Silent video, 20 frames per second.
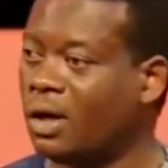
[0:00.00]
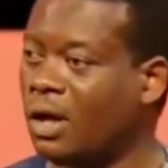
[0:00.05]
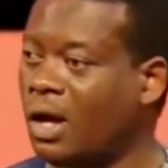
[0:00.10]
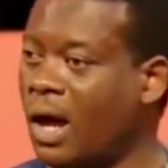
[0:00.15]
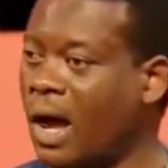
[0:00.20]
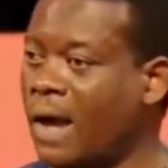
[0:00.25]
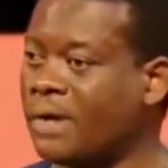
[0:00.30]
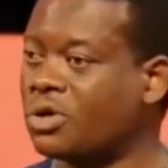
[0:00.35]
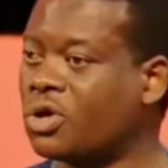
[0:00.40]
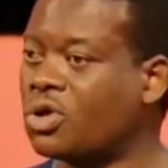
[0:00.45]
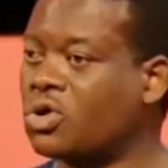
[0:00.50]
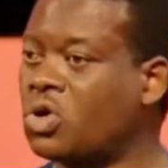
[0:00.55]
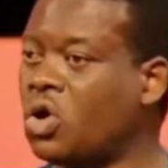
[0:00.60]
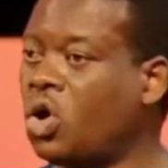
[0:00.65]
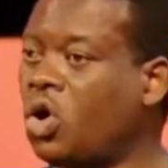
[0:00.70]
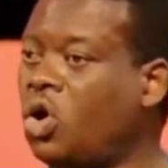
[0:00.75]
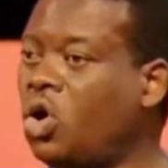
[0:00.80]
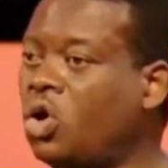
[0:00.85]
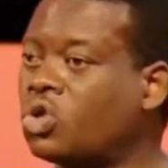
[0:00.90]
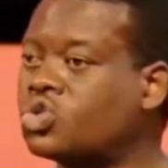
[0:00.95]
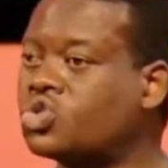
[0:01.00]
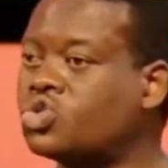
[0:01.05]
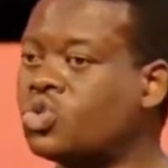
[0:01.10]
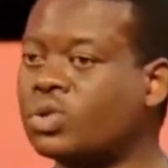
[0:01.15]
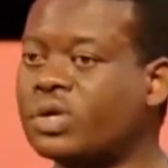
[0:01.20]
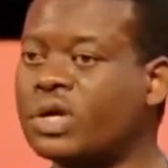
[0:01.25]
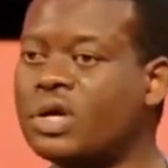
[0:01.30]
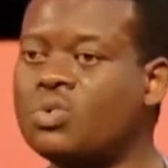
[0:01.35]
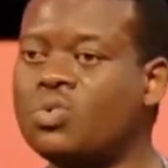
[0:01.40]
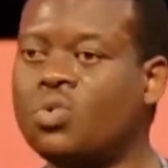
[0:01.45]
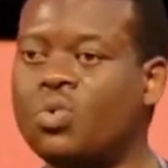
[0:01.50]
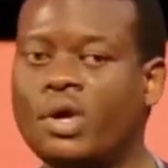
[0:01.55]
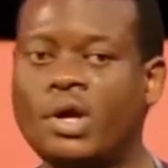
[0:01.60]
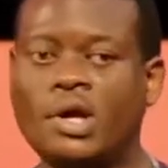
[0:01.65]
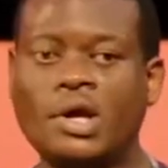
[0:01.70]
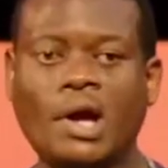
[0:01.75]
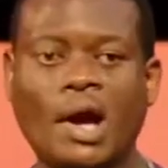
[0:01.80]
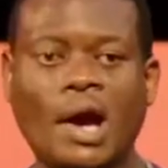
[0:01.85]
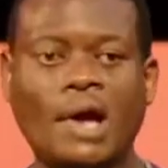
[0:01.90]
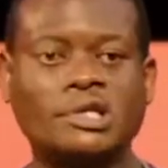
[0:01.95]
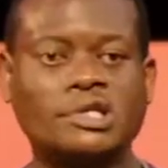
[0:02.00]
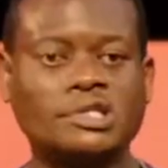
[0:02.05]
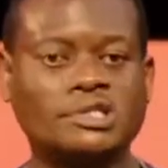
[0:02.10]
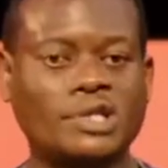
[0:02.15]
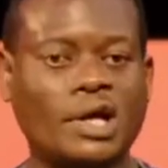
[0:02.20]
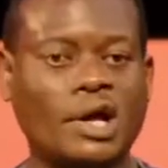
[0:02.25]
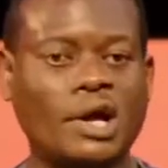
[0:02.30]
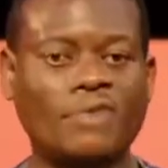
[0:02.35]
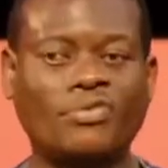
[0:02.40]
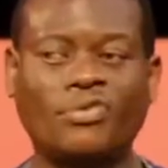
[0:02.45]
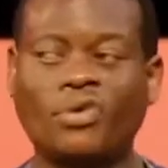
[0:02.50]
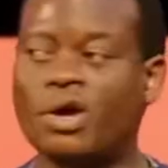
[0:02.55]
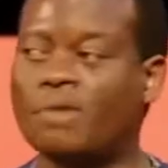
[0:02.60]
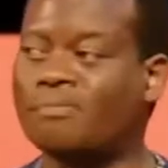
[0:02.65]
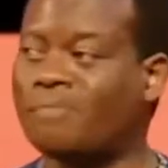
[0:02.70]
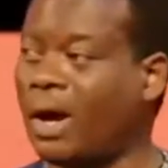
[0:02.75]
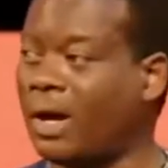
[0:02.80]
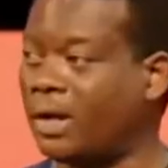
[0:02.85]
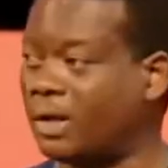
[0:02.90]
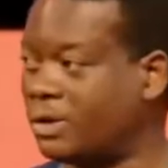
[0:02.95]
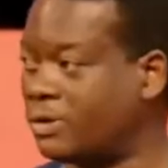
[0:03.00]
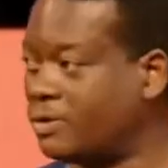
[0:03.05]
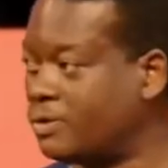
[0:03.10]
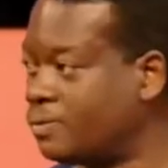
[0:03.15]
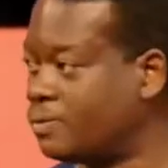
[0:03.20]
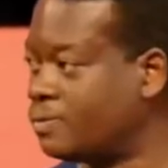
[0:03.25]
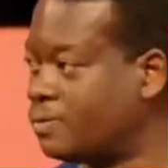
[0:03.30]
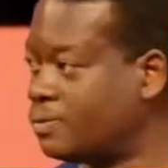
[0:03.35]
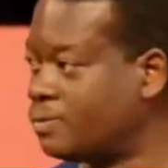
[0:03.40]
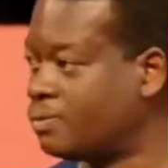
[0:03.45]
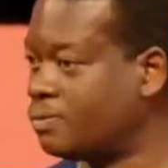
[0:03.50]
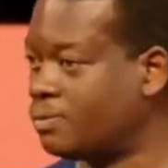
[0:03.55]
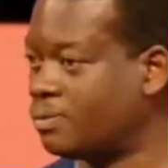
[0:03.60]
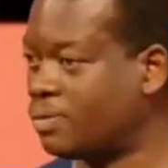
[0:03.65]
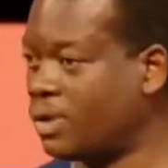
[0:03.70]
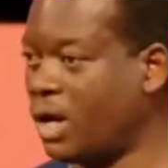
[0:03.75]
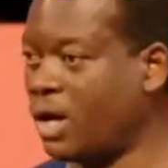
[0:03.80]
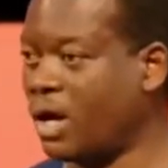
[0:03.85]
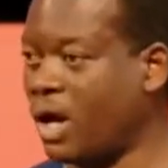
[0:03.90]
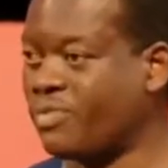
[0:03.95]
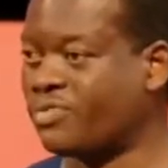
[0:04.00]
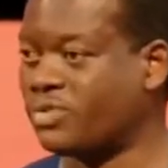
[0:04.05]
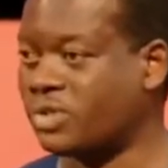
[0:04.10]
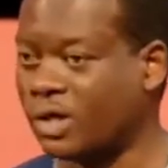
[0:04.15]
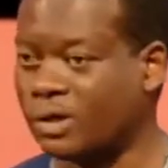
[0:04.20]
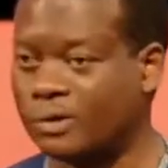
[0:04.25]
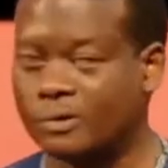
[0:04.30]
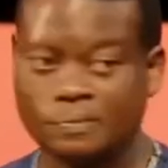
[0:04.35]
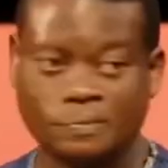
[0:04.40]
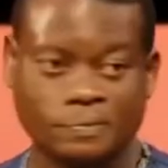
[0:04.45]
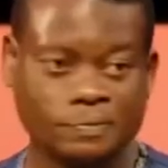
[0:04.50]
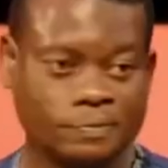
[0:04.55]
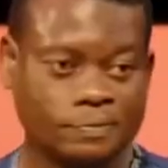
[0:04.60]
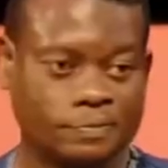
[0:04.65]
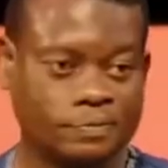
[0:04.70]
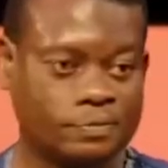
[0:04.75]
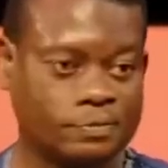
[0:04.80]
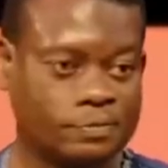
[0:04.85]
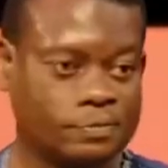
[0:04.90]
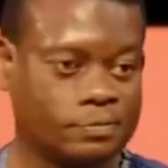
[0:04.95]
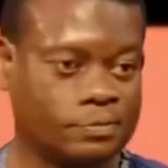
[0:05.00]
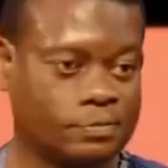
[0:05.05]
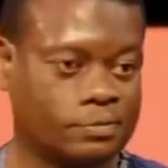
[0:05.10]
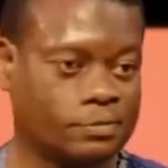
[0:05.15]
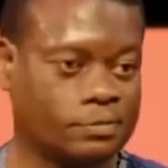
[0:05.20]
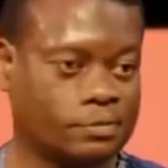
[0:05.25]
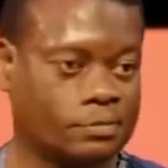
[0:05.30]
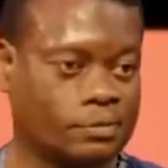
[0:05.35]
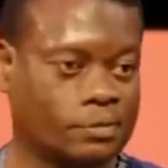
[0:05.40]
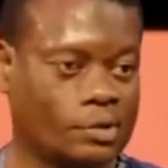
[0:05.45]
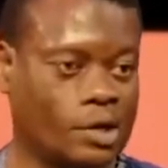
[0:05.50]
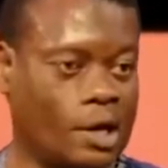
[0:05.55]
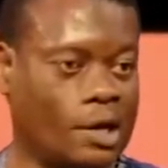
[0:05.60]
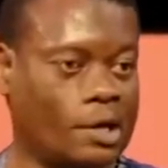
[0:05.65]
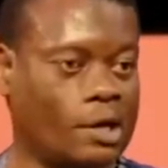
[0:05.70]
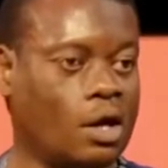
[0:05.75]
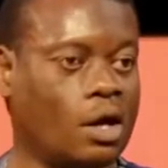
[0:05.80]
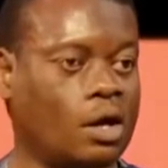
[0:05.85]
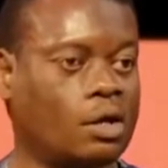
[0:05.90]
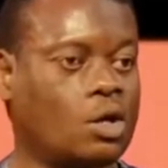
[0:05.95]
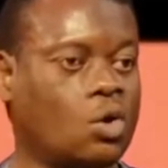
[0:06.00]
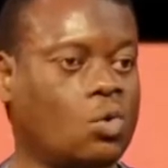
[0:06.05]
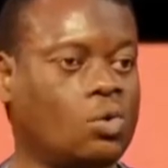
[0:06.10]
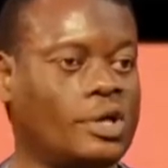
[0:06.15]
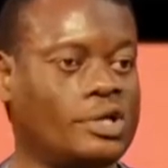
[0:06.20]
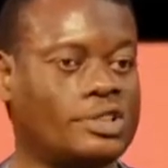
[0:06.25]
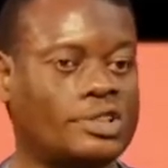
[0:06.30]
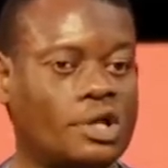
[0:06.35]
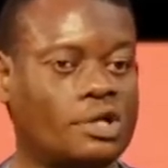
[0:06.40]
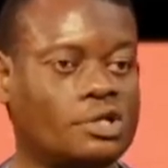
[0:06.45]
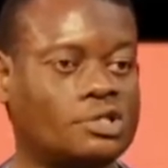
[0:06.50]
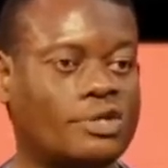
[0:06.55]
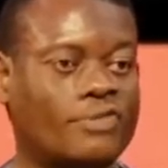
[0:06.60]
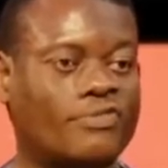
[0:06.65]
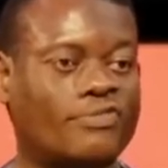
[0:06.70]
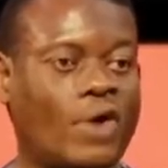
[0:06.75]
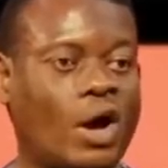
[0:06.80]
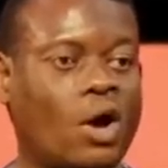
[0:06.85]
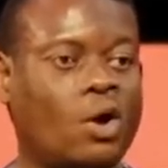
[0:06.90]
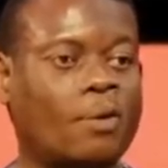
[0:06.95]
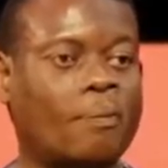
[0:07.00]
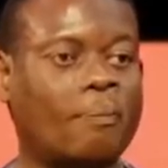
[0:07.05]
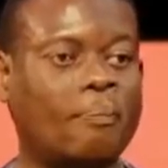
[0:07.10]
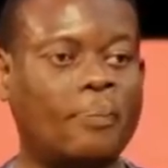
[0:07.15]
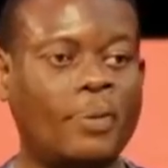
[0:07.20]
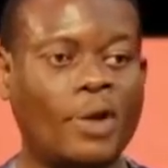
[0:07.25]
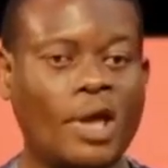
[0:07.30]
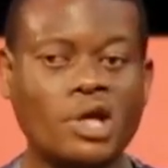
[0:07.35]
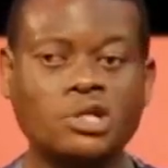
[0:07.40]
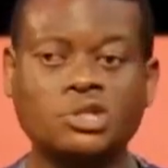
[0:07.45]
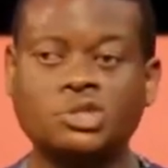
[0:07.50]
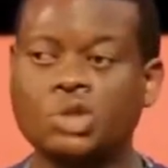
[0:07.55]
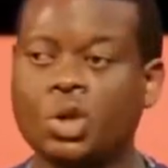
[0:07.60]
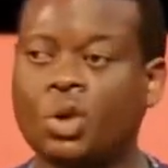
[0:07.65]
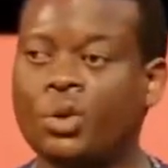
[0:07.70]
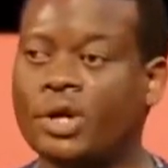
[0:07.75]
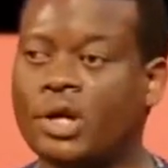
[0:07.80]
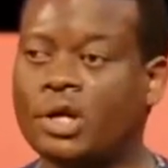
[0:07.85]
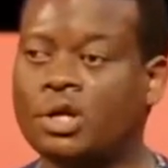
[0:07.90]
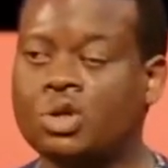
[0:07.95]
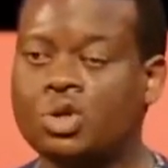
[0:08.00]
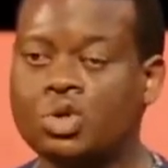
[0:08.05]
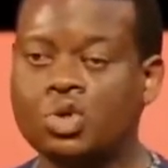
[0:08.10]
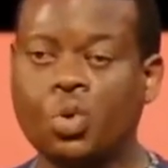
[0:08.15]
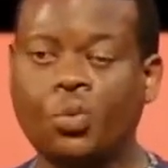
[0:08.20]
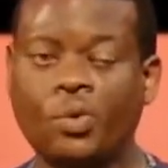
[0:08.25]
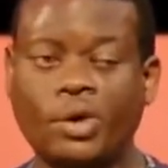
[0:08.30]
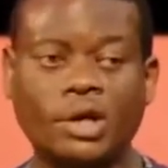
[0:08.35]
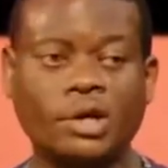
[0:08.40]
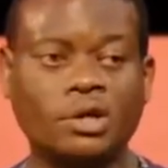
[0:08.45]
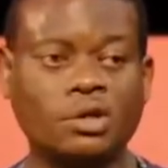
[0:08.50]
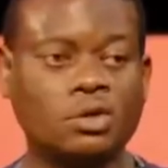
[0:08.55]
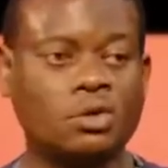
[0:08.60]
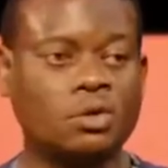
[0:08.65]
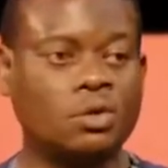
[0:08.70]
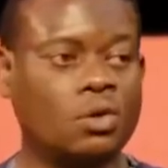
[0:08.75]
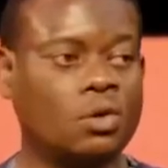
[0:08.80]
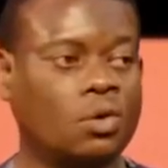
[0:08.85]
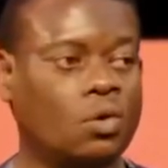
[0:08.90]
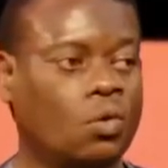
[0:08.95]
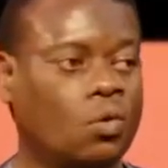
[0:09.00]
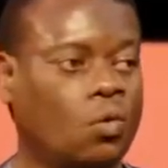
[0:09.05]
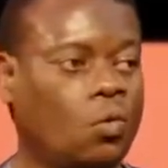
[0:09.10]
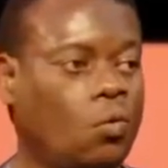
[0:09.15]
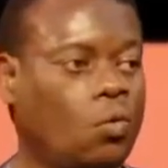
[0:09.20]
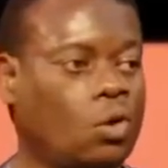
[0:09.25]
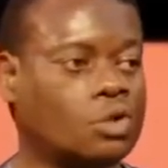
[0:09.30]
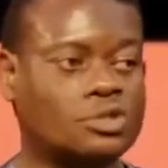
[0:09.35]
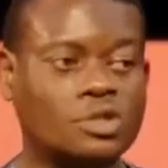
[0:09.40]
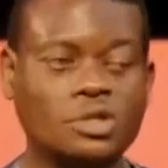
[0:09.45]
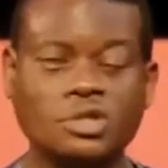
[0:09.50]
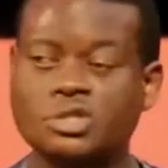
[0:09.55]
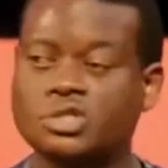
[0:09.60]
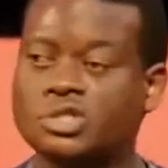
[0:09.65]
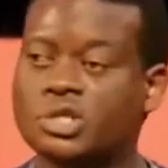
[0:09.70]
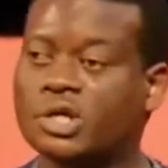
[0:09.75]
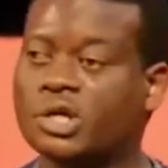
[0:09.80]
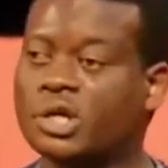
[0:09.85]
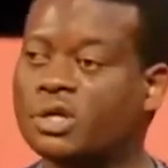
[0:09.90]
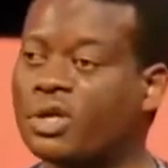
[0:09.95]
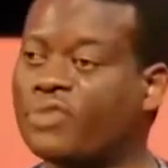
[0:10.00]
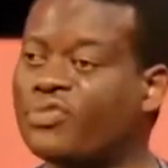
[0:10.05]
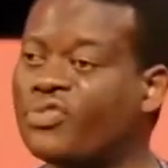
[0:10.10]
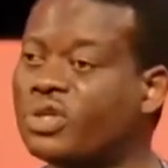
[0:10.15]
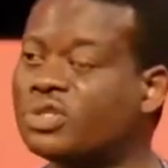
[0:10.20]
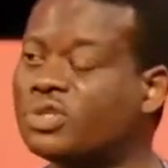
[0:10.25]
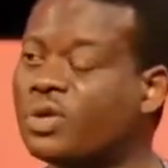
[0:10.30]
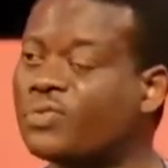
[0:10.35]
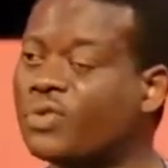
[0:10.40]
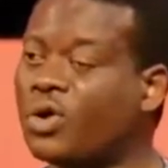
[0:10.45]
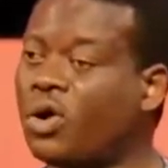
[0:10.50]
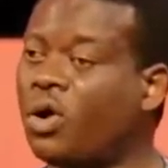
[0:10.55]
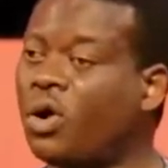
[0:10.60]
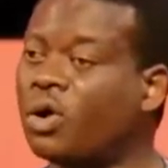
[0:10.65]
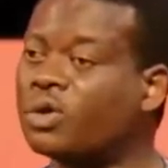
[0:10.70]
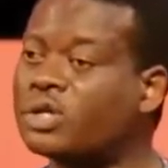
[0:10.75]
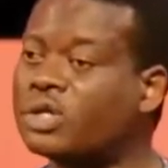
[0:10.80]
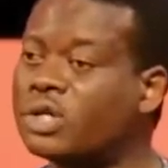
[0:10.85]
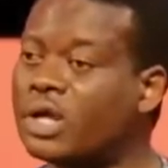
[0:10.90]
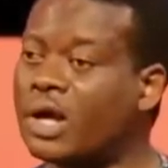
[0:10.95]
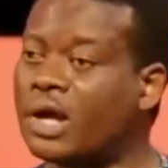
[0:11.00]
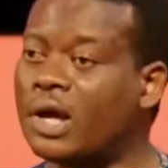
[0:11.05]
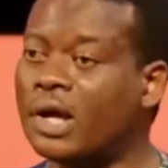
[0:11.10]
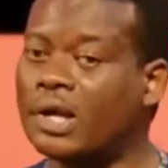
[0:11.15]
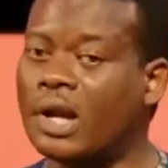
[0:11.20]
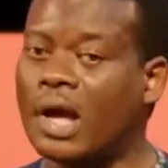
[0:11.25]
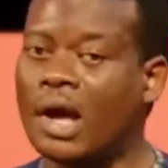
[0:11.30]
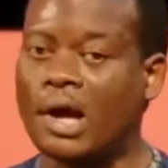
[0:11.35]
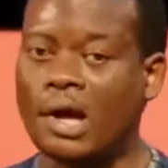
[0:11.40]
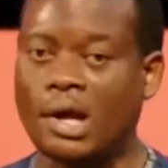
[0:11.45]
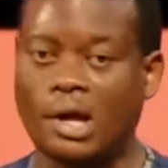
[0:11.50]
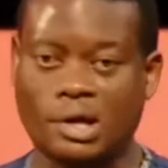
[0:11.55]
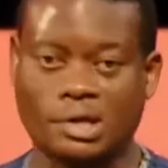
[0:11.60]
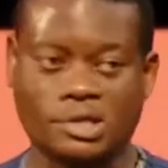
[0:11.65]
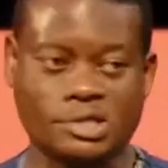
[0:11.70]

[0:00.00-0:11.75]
And God took away her desire for a man thereafter. And the only thing she found pleasure in doing was in seeking the face of God day and night.